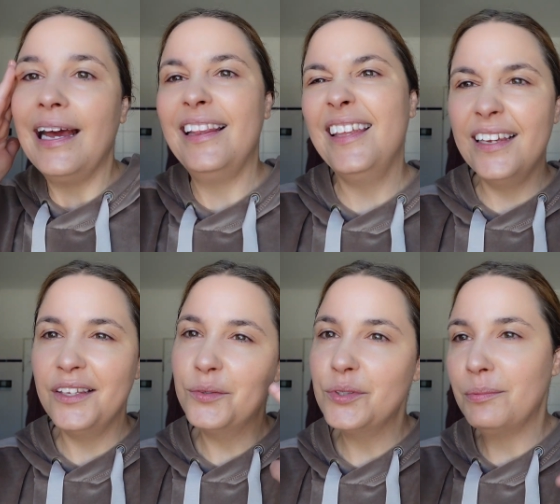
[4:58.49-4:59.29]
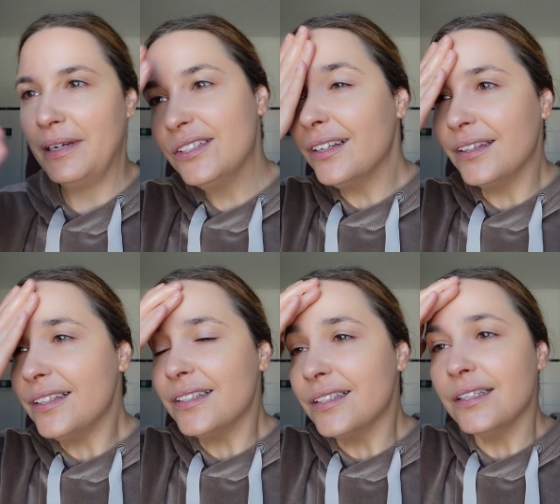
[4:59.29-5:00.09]
I think I used too much on
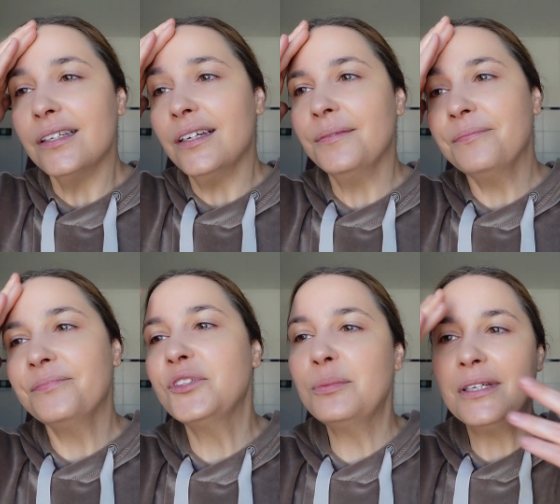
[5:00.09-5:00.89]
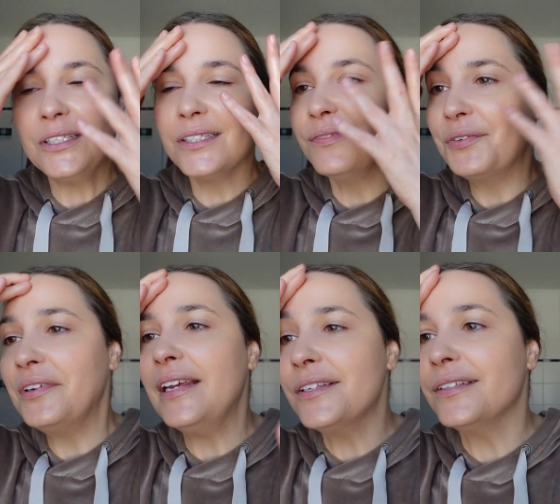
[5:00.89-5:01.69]
this, um, too much
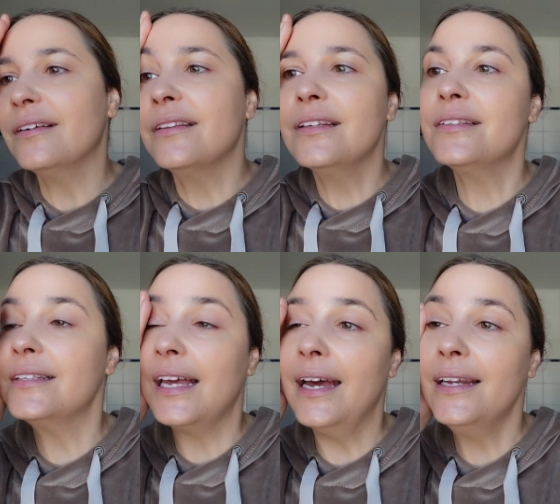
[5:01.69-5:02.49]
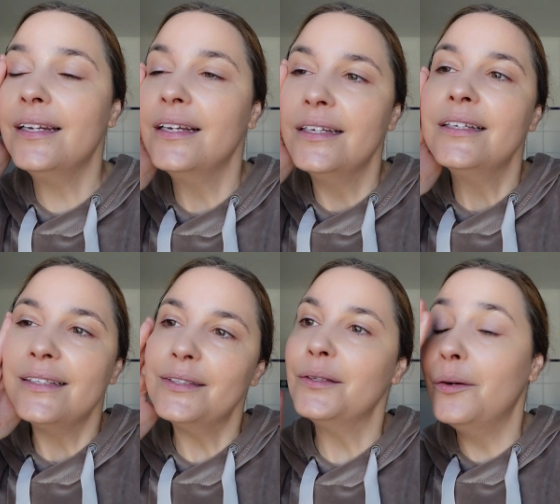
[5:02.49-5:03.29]
foundation on this side,
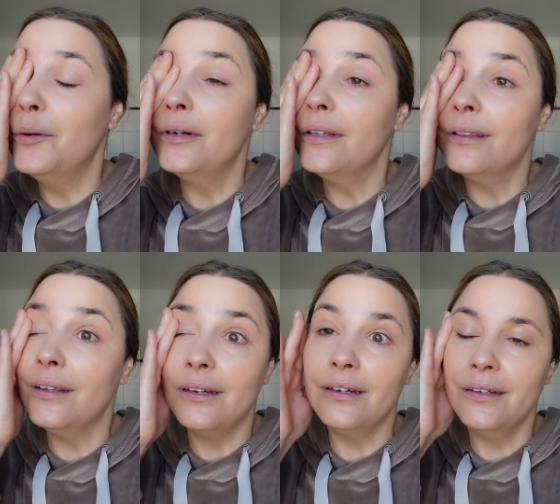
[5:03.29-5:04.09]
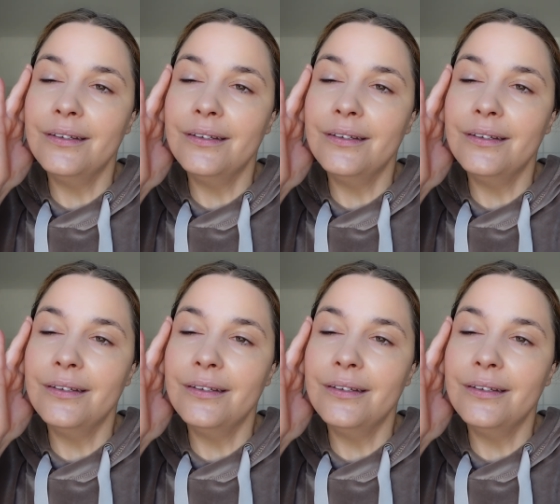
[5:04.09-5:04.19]
so the